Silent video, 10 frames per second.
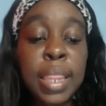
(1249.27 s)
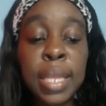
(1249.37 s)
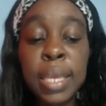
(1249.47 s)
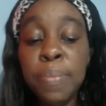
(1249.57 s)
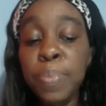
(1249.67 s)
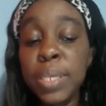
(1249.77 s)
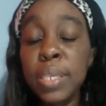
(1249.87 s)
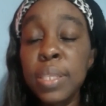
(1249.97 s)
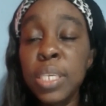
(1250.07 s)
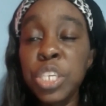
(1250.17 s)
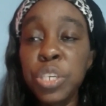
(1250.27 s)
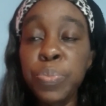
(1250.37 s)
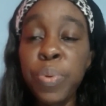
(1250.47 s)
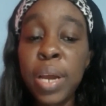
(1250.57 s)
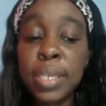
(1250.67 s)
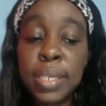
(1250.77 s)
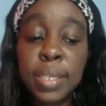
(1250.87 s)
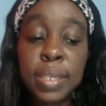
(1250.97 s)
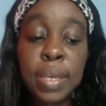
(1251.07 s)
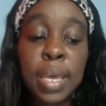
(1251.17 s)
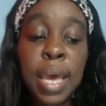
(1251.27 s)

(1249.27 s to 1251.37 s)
that implicit teaching practice